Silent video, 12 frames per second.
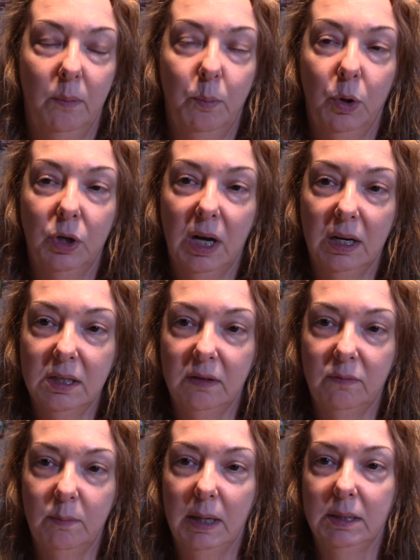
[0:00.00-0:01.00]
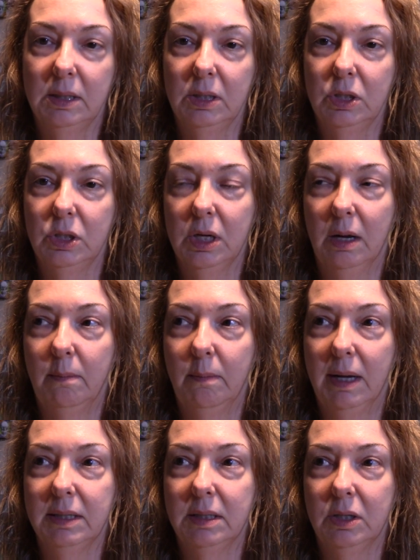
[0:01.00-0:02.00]
productive message, a
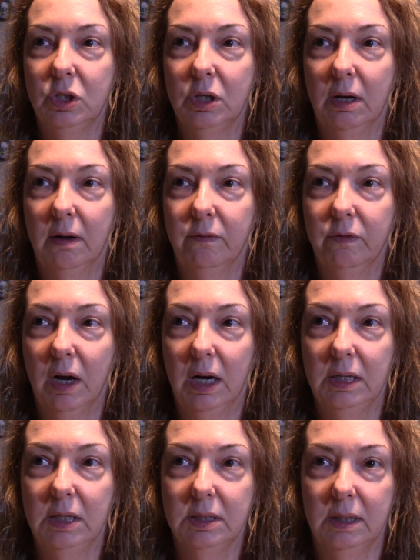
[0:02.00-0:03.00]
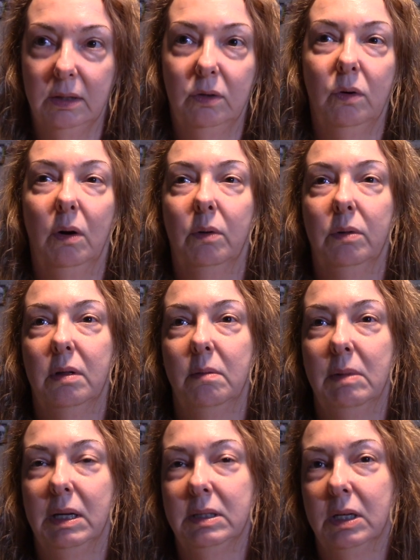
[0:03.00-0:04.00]
message of kindness and growth, a
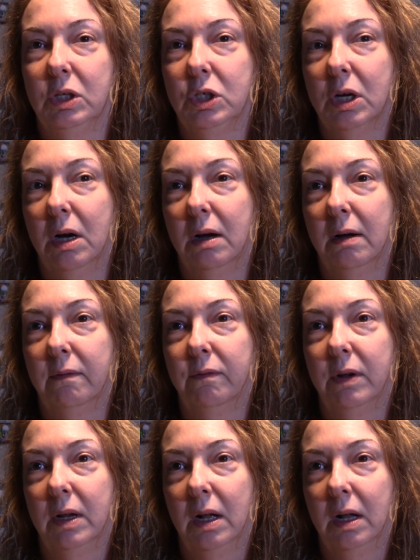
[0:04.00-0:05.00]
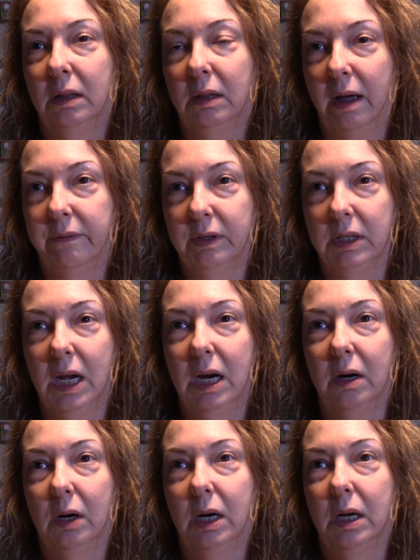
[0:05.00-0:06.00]
message of love and
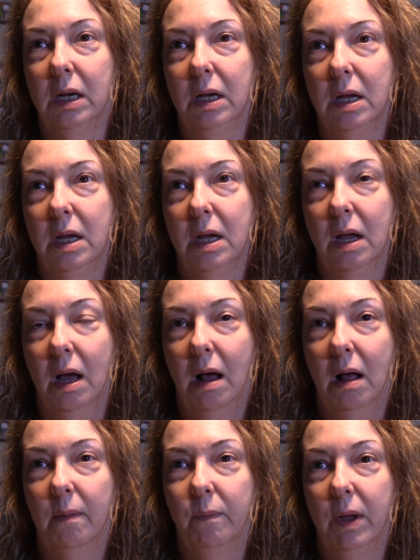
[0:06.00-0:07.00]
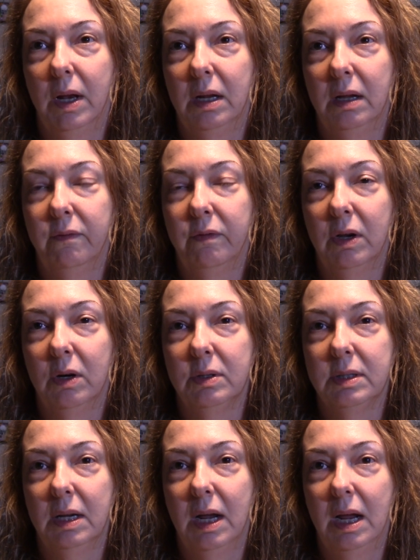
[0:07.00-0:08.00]
caring. And if
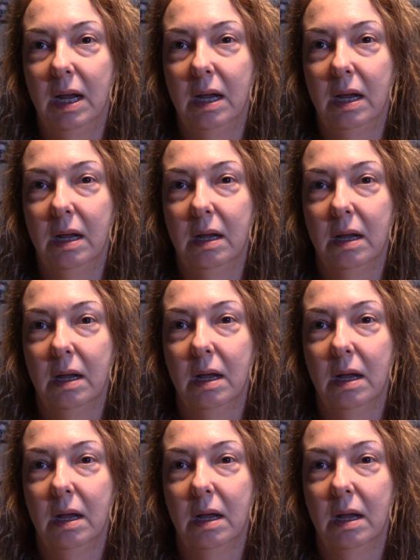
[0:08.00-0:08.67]
there's a